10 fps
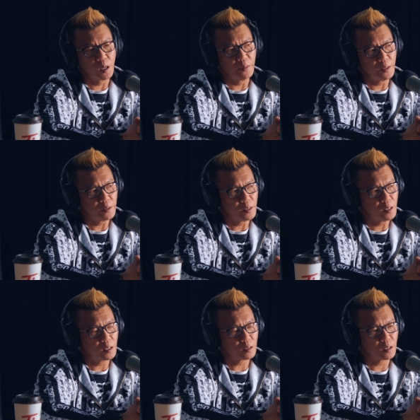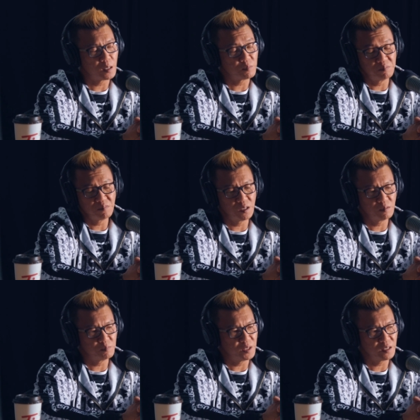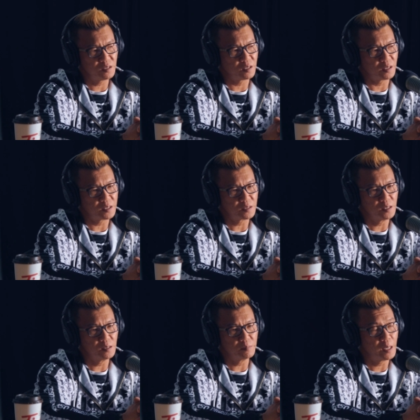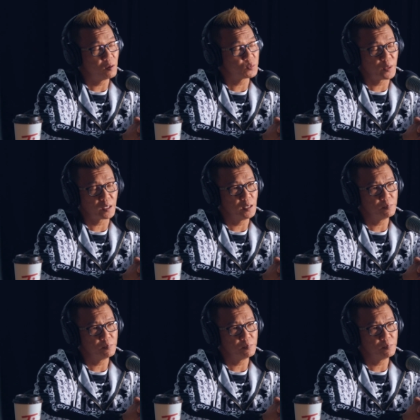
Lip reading: And then God, blessing that now it's picking